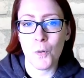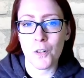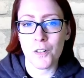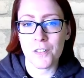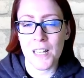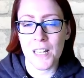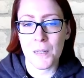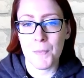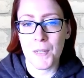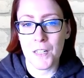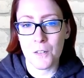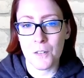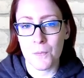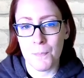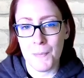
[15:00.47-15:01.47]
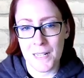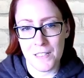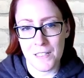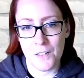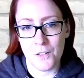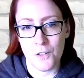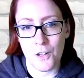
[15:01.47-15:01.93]
or send me a
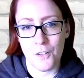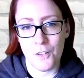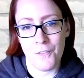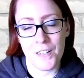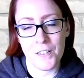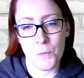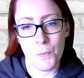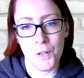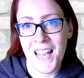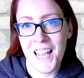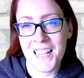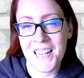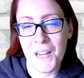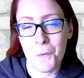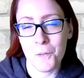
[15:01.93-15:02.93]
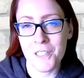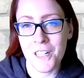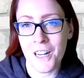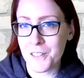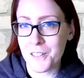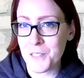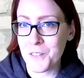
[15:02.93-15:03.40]
message on Facebook. And I will
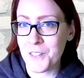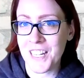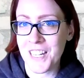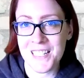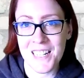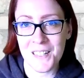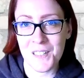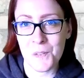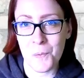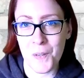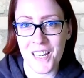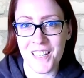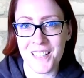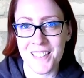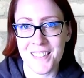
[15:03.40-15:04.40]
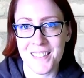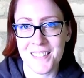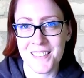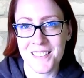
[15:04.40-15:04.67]
talk to you again next week.